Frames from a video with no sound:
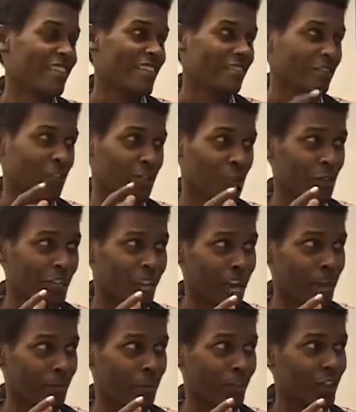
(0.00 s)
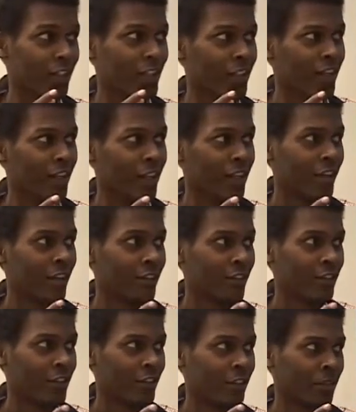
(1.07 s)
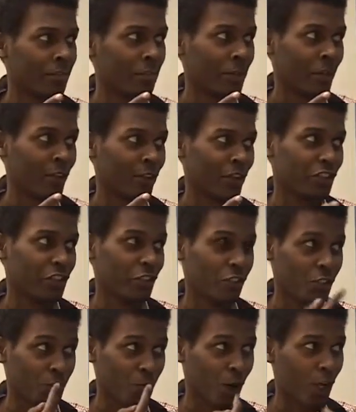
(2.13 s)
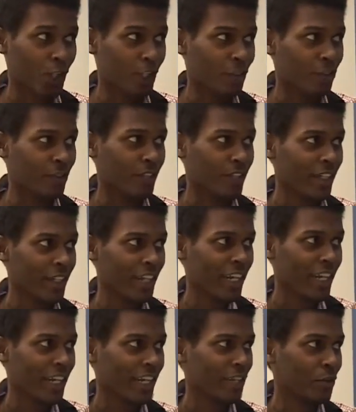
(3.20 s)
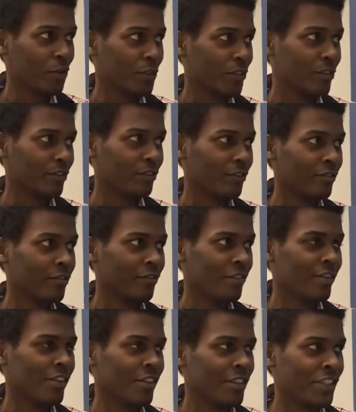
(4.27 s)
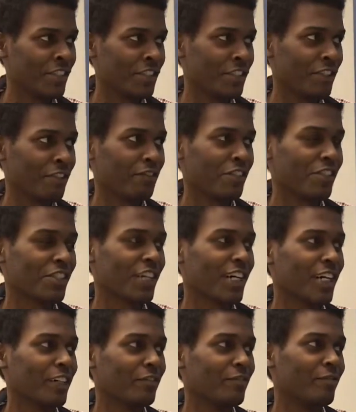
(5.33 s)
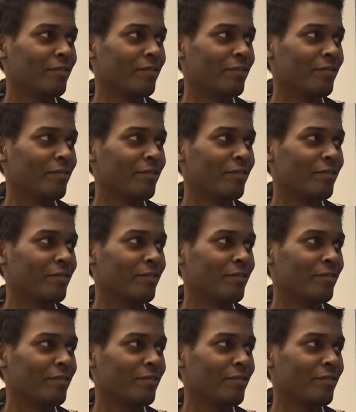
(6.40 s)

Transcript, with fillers: they have this little camera pill that you can swallow, mm-hmm. and it will see stuff inside.